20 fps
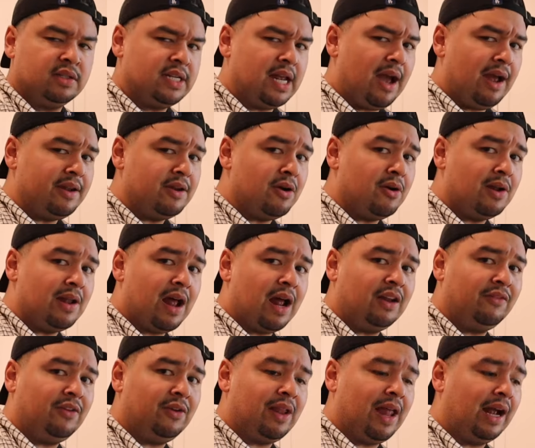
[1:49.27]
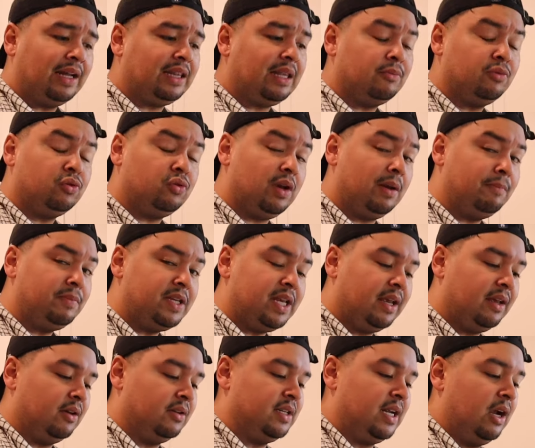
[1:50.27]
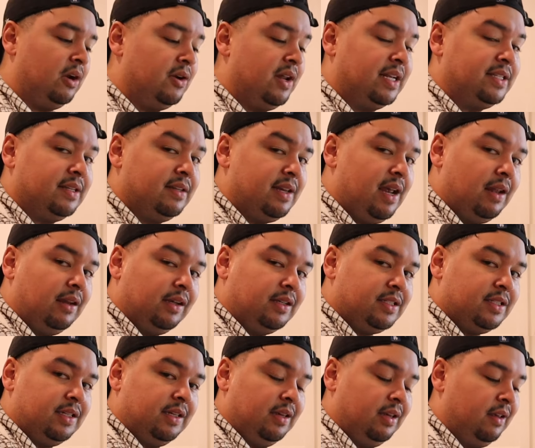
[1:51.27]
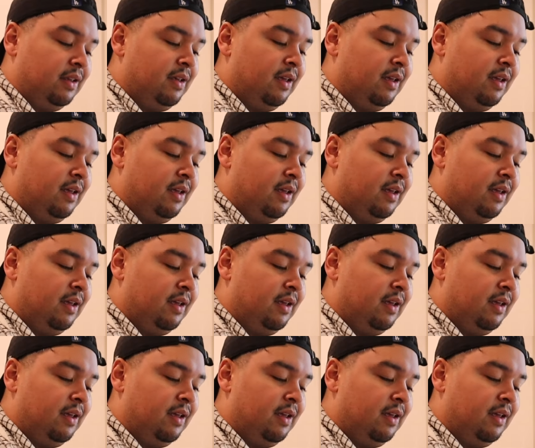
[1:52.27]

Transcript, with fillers: Now I know a lot of you like them shrimp tails. I heard that's a delicacy.